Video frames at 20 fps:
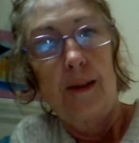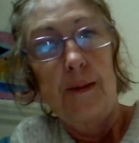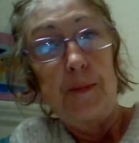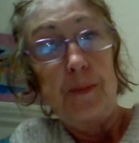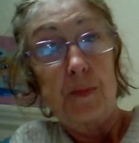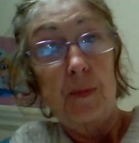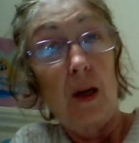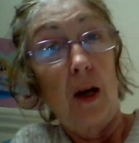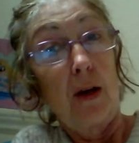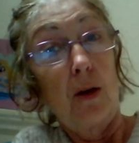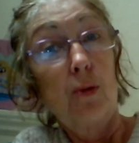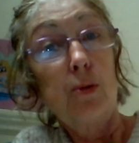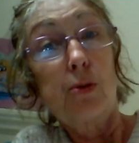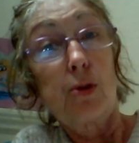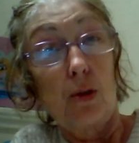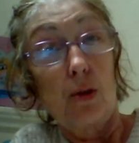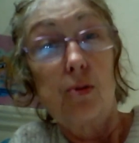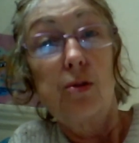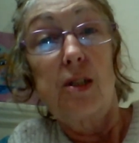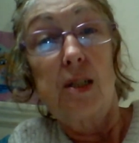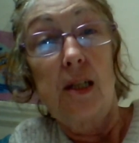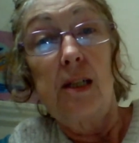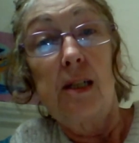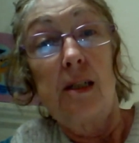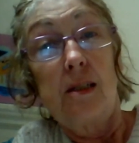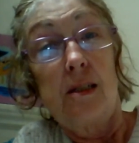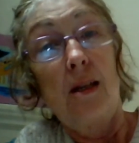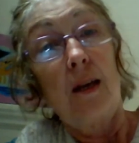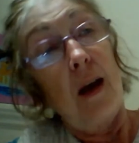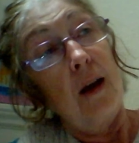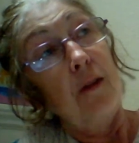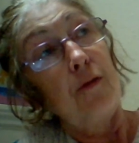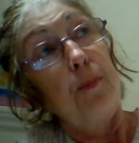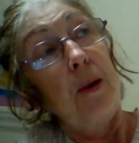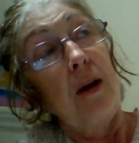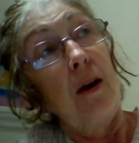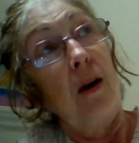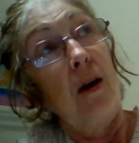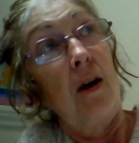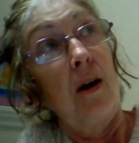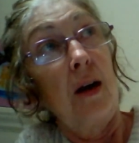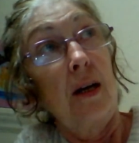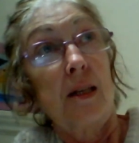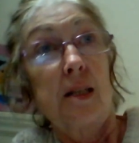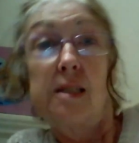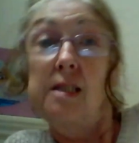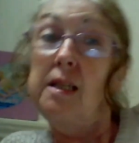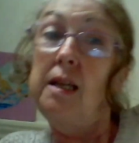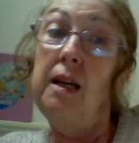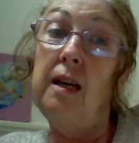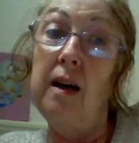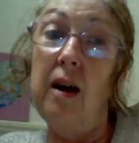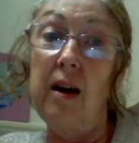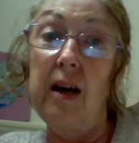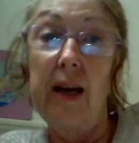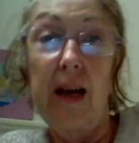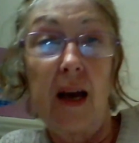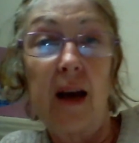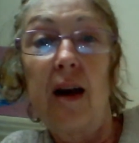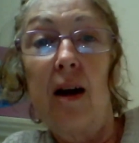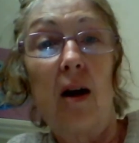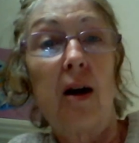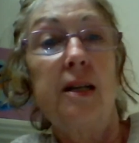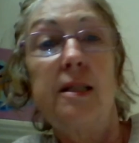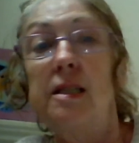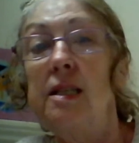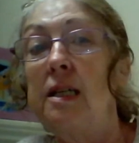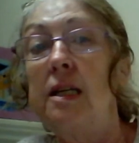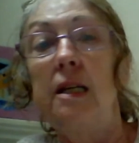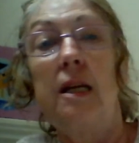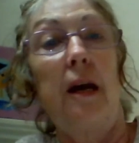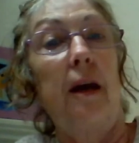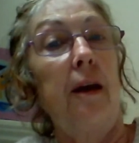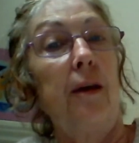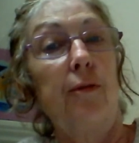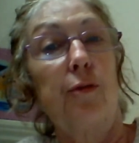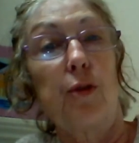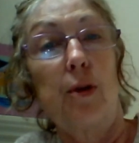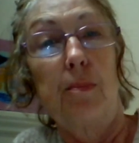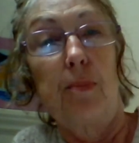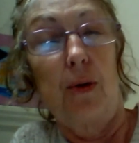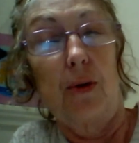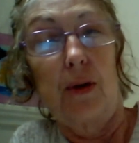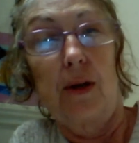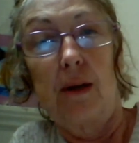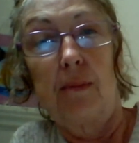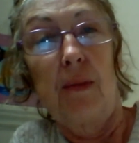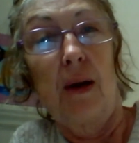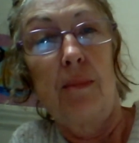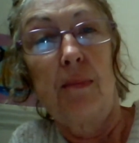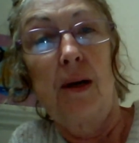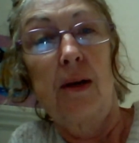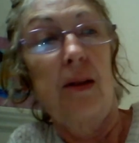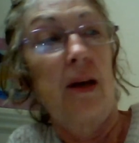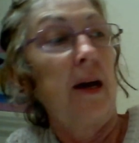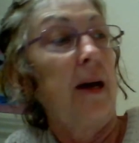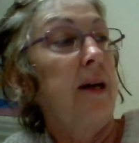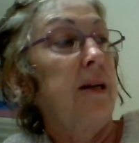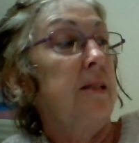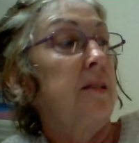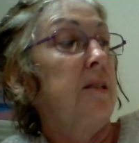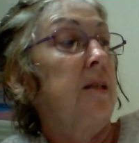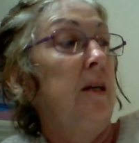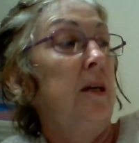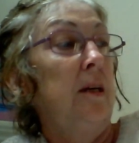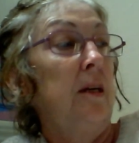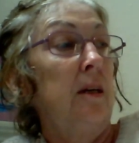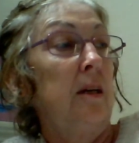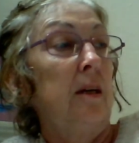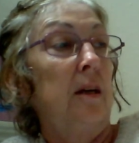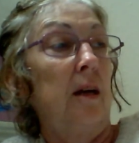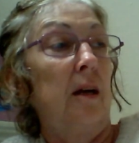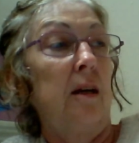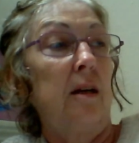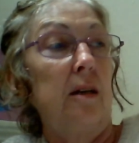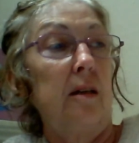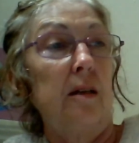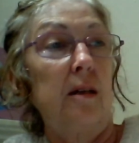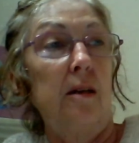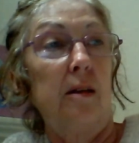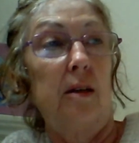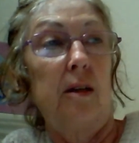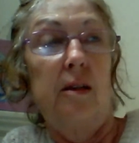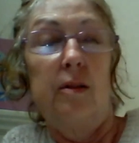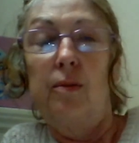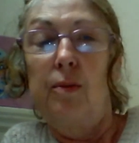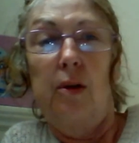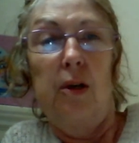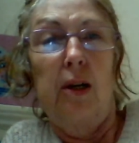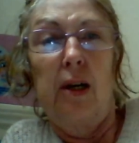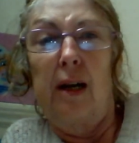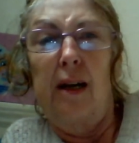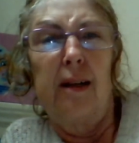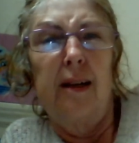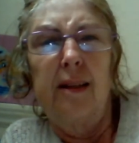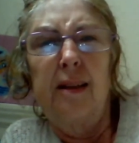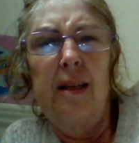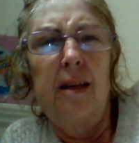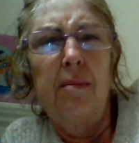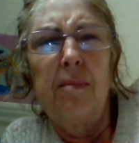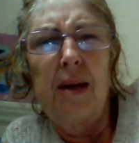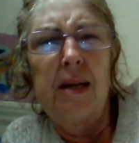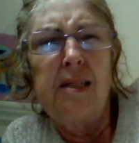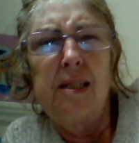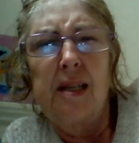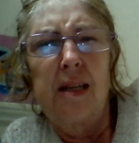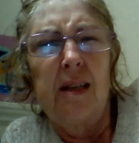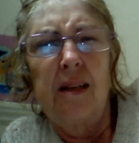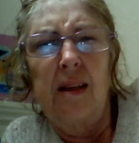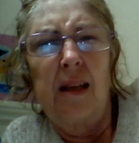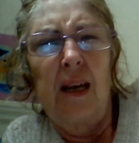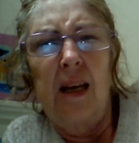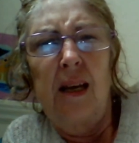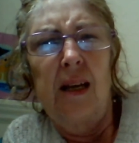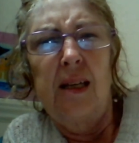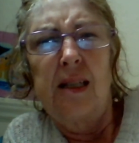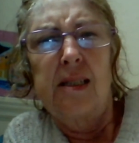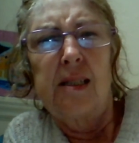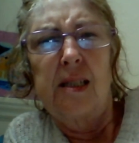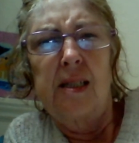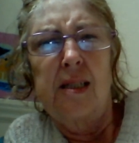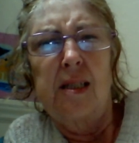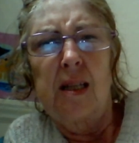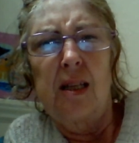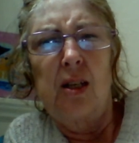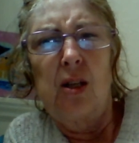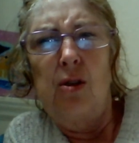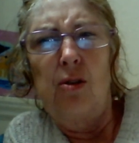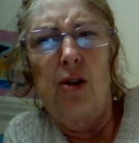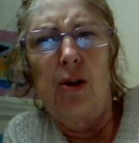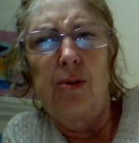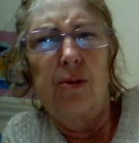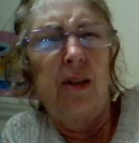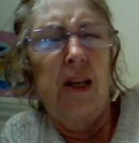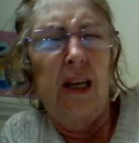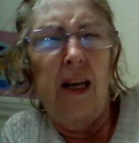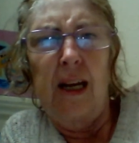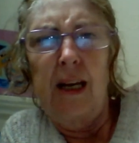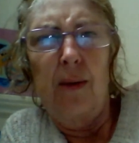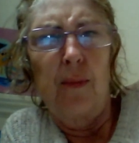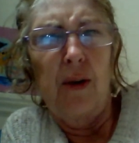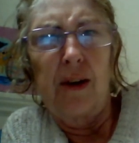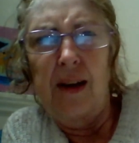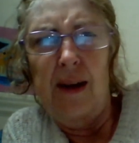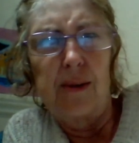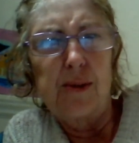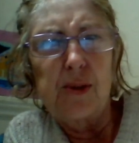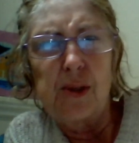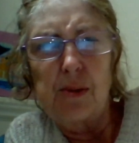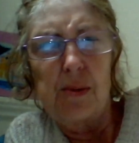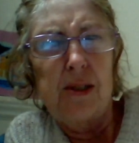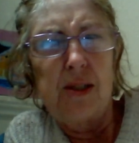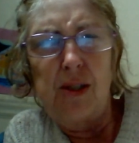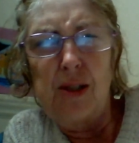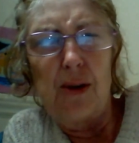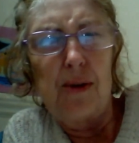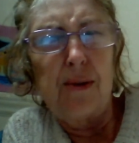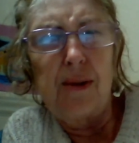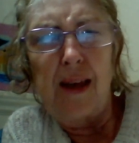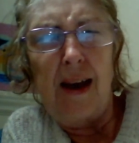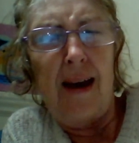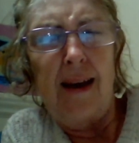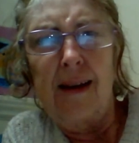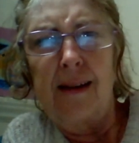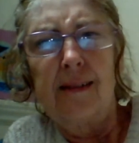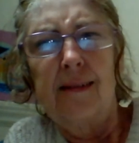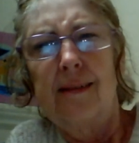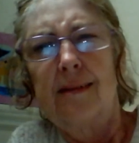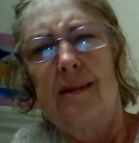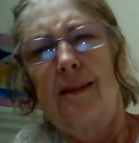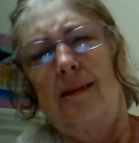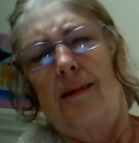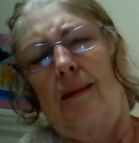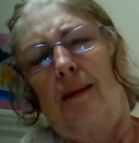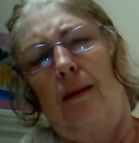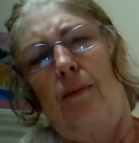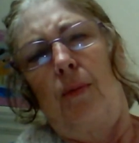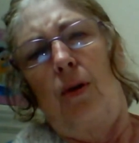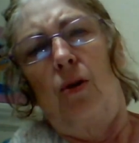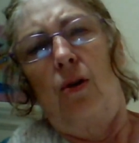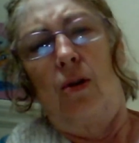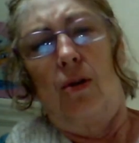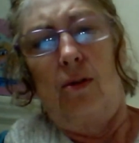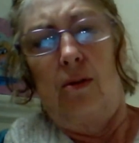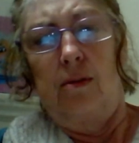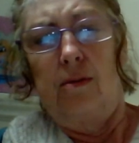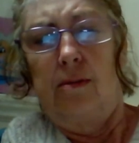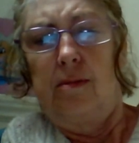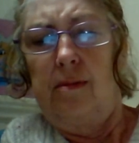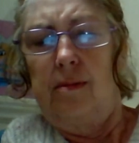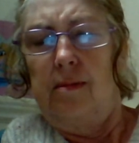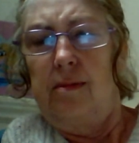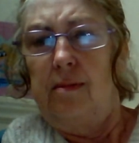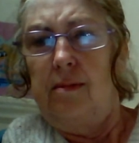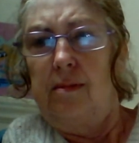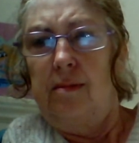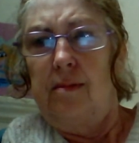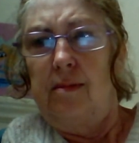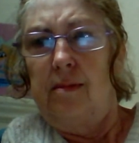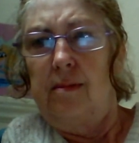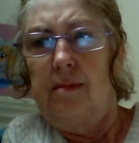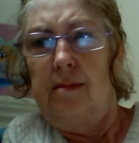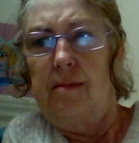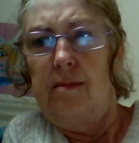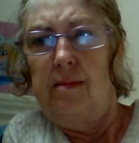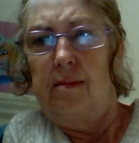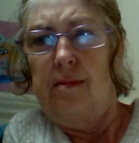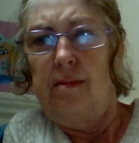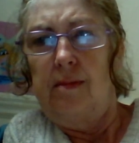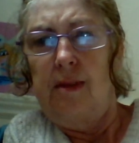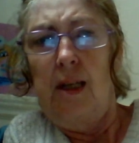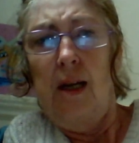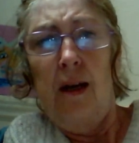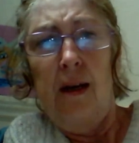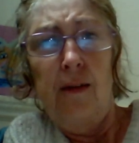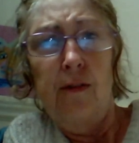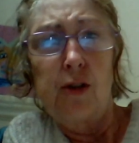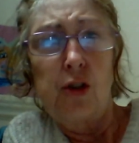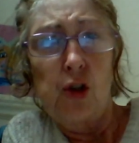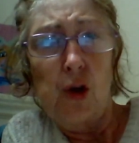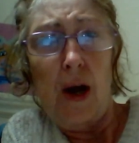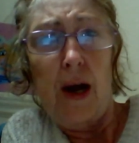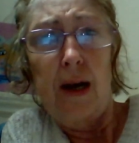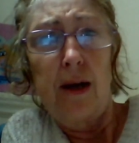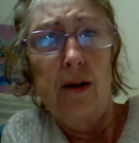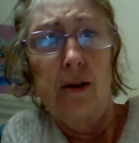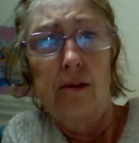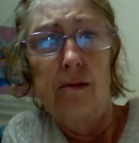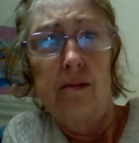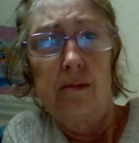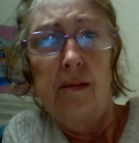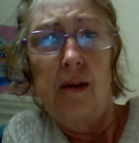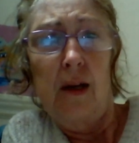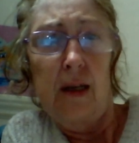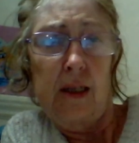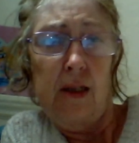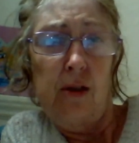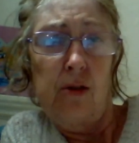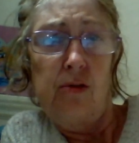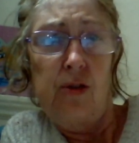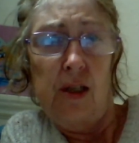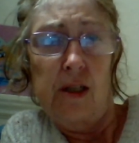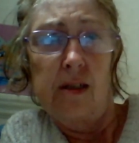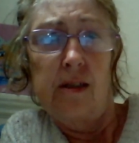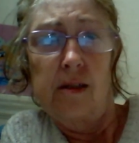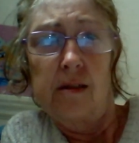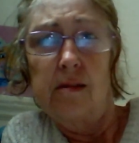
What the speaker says: I also did the FBI, the CIA. I did everybody. My mother has. And the amazing thing is that you don't think anyone else would do that? Come on. You leave a trail like you did.